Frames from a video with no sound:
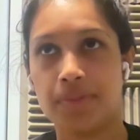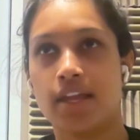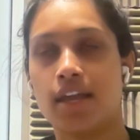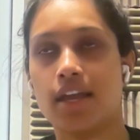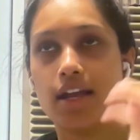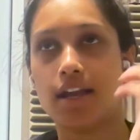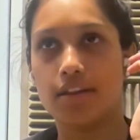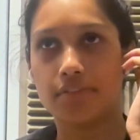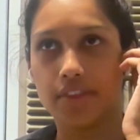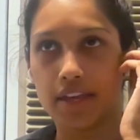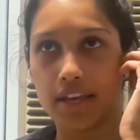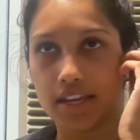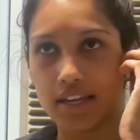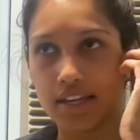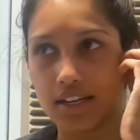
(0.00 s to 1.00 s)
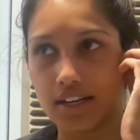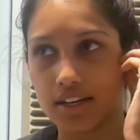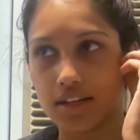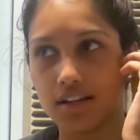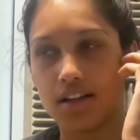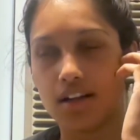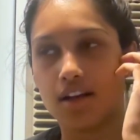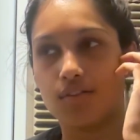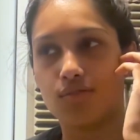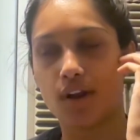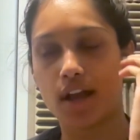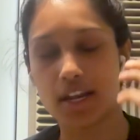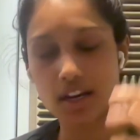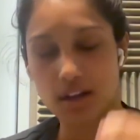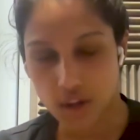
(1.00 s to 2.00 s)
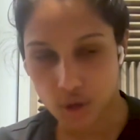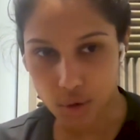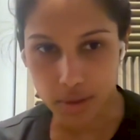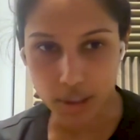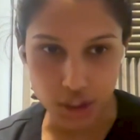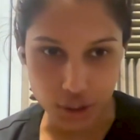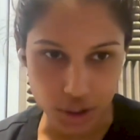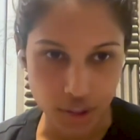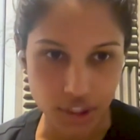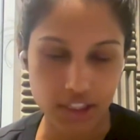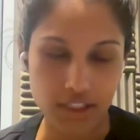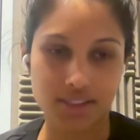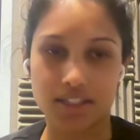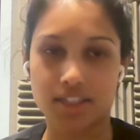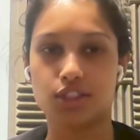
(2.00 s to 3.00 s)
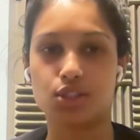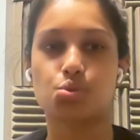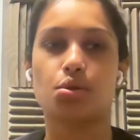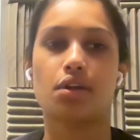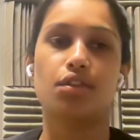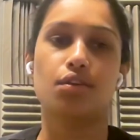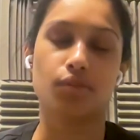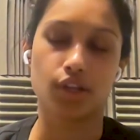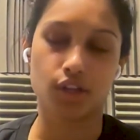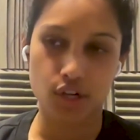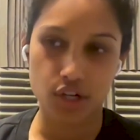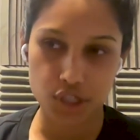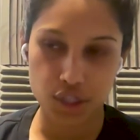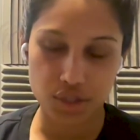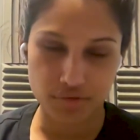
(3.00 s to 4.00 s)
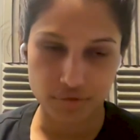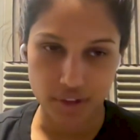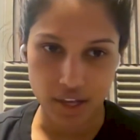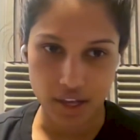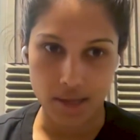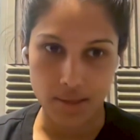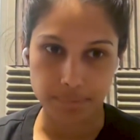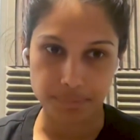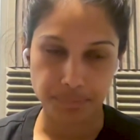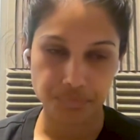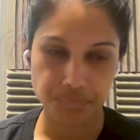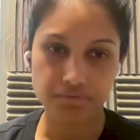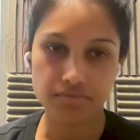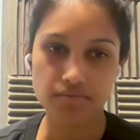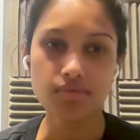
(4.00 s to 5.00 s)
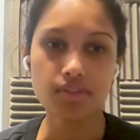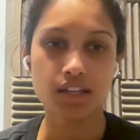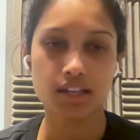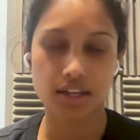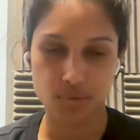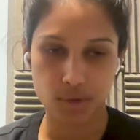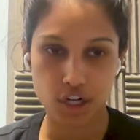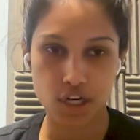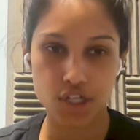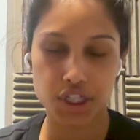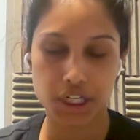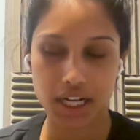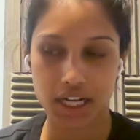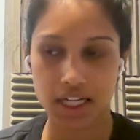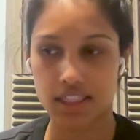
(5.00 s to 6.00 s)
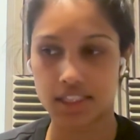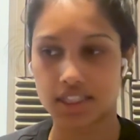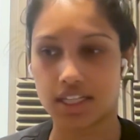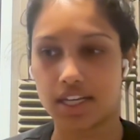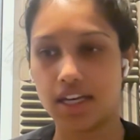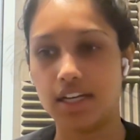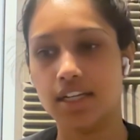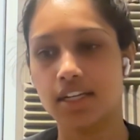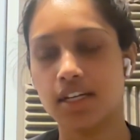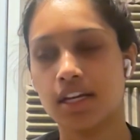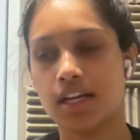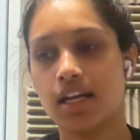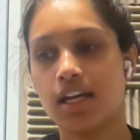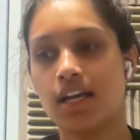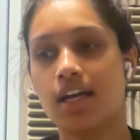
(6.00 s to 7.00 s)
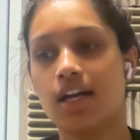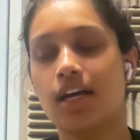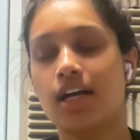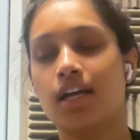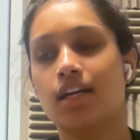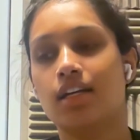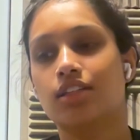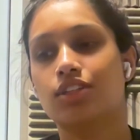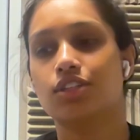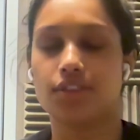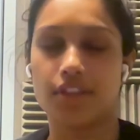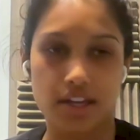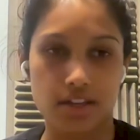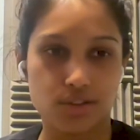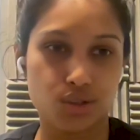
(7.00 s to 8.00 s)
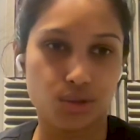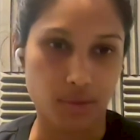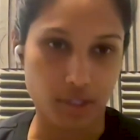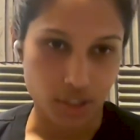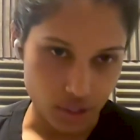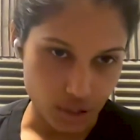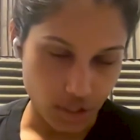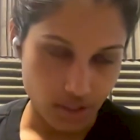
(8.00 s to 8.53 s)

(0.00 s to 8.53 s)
and then write a whole bunch of circuits to constrain the recursion VM and recursion ISA to then do recursion.